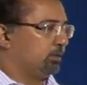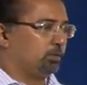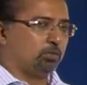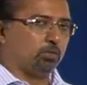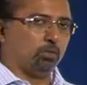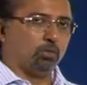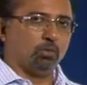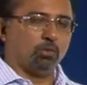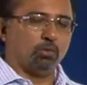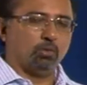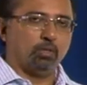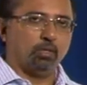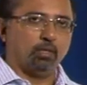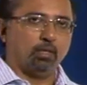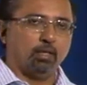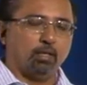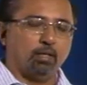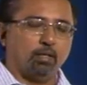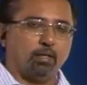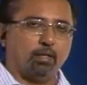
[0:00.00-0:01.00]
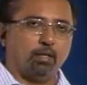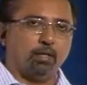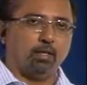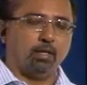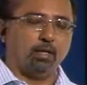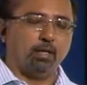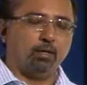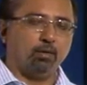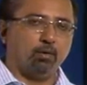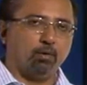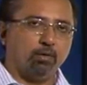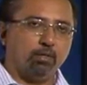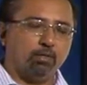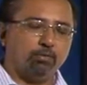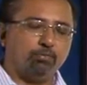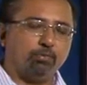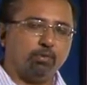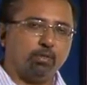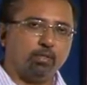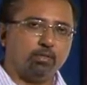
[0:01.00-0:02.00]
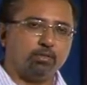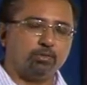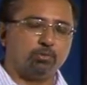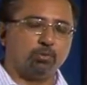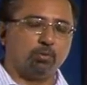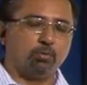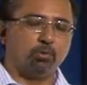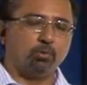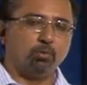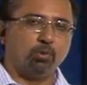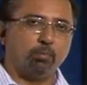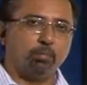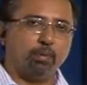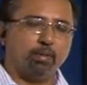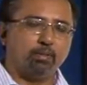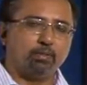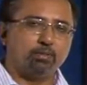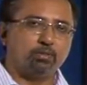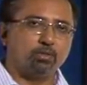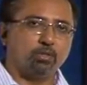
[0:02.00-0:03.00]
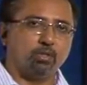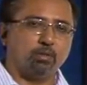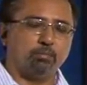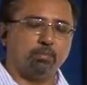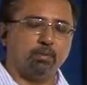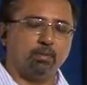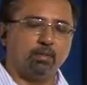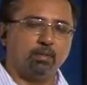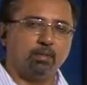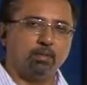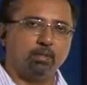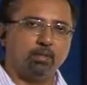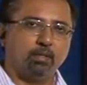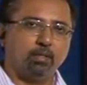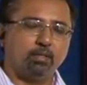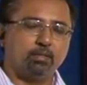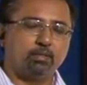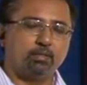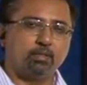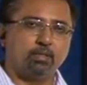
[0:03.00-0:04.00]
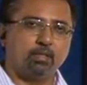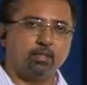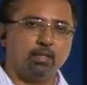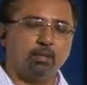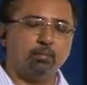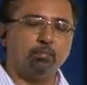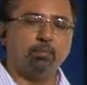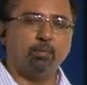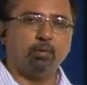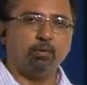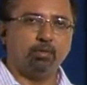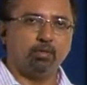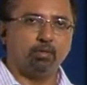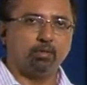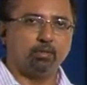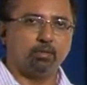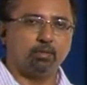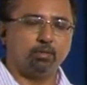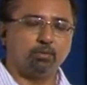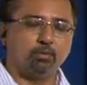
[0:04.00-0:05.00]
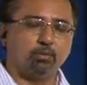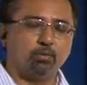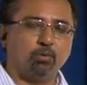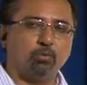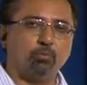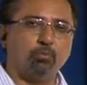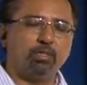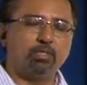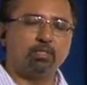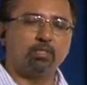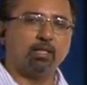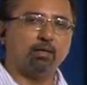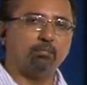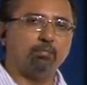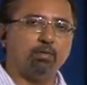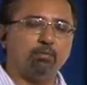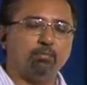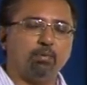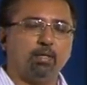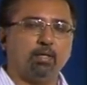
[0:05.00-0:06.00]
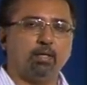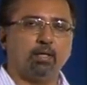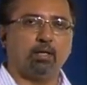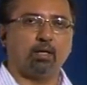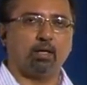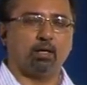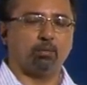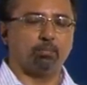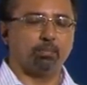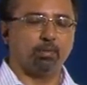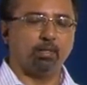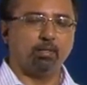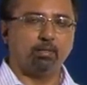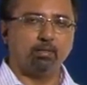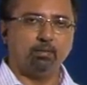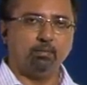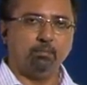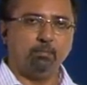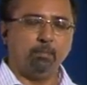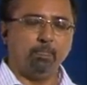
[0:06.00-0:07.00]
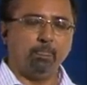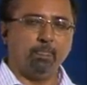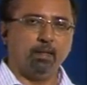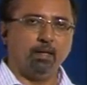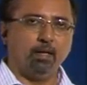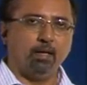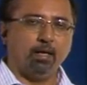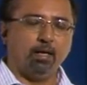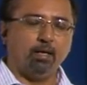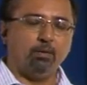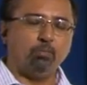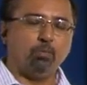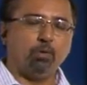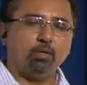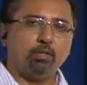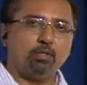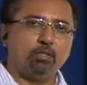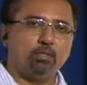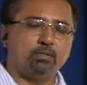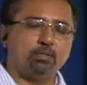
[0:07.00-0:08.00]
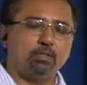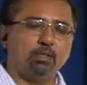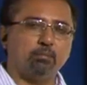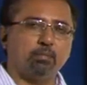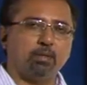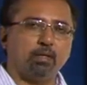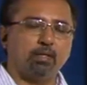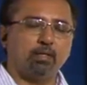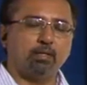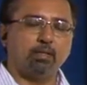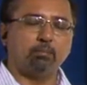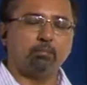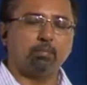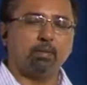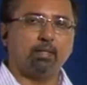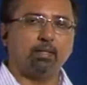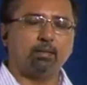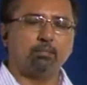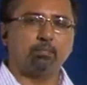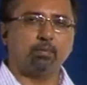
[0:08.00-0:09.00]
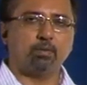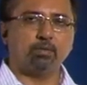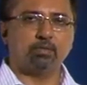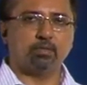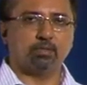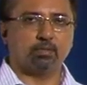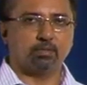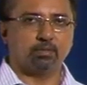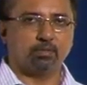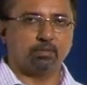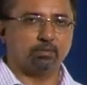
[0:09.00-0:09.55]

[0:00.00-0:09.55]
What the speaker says: So, in order for us to do a better job, it's important to know which level we operate in and what is the marketing planning process.